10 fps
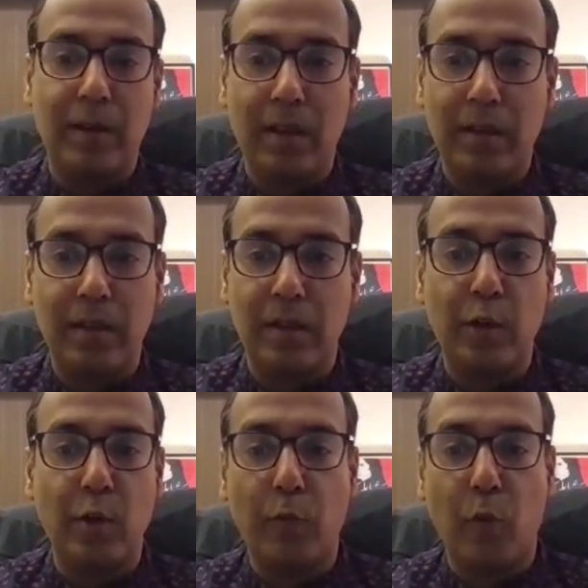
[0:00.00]

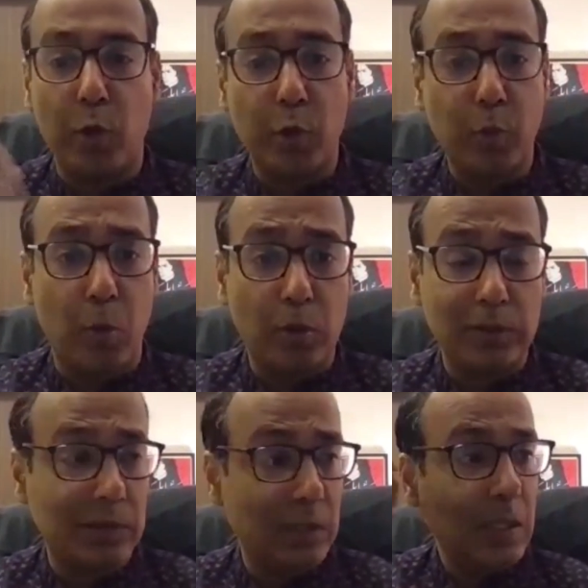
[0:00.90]
hearing of
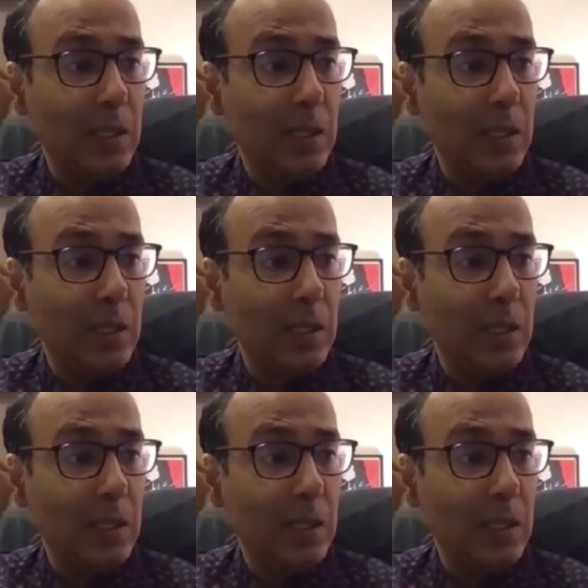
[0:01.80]
audiobooks.